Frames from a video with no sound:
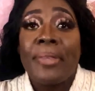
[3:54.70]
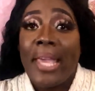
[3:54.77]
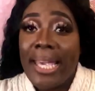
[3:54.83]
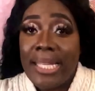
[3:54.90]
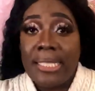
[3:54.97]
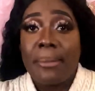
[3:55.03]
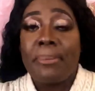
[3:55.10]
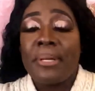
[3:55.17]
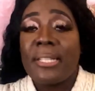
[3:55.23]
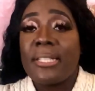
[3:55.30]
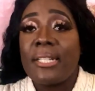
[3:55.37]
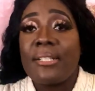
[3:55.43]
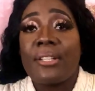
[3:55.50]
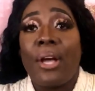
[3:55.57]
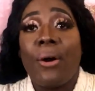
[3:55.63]
as a
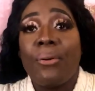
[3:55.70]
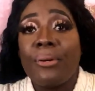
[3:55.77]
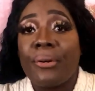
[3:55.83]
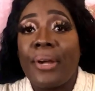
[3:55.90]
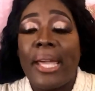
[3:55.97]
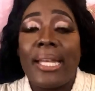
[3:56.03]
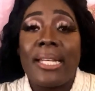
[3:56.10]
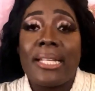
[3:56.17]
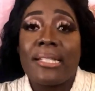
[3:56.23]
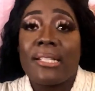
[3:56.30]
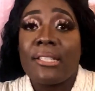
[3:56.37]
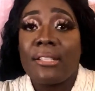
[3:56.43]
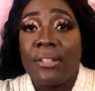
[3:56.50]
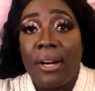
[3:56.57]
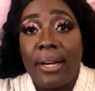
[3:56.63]
business owner and as a
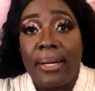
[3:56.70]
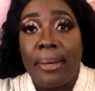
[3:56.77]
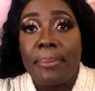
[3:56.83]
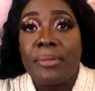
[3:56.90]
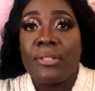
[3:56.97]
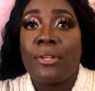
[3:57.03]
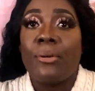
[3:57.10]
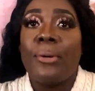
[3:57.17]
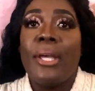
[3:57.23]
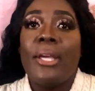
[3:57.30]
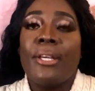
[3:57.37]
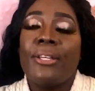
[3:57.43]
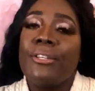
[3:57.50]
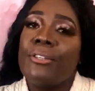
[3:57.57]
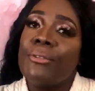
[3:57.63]
startup. So
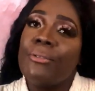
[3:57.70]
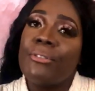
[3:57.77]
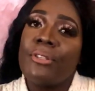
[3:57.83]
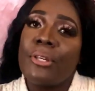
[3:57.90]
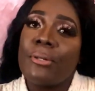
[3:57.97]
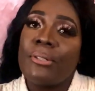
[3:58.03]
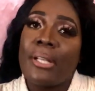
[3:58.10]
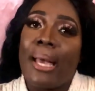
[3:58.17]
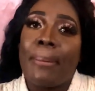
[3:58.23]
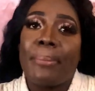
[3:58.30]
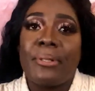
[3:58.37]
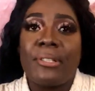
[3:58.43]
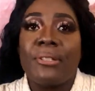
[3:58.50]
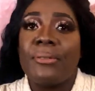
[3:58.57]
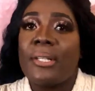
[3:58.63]
use those
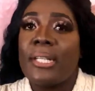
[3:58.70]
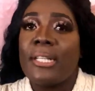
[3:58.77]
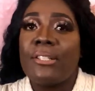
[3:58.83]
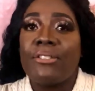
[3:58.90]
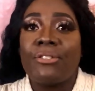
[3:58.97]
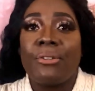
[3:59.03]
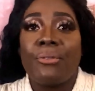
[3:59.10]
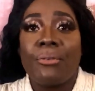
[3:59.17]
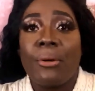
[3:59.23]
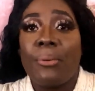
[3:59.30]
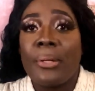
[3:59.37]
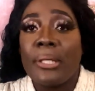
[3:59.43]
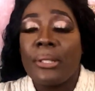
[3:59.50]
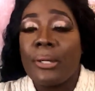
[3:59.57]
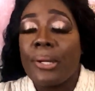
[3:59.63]
opportunities to grow
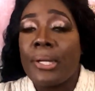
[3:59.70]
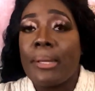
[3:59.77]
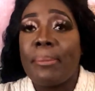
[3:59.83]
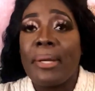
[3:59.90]
and learn and